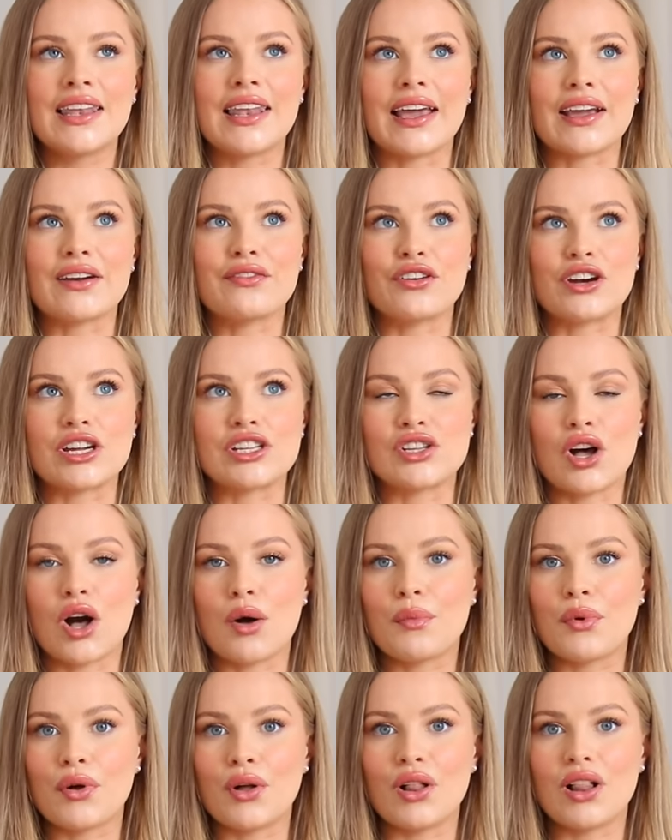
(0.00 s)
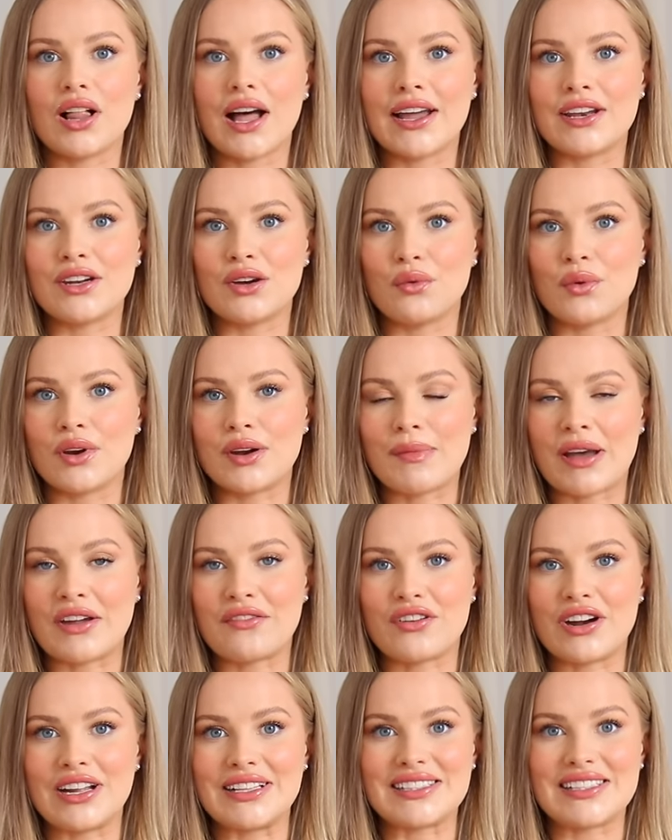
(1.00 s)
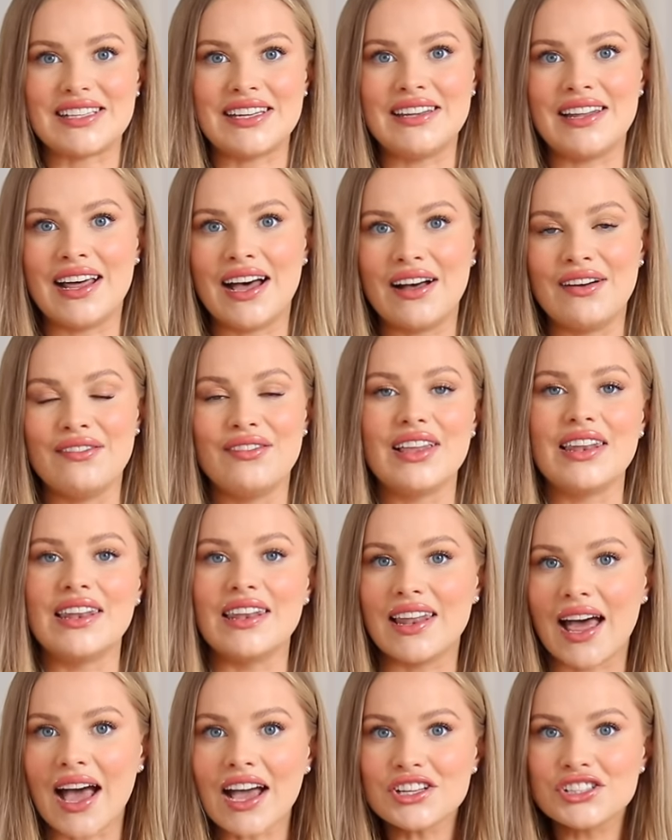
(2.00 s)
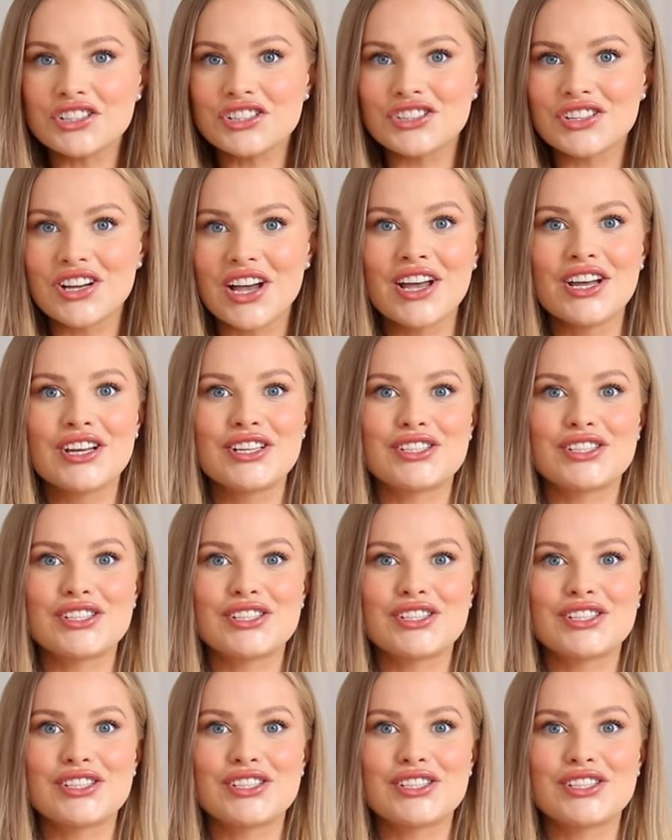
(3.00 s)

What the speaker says: Like, for example, I know one of my friends love Lush.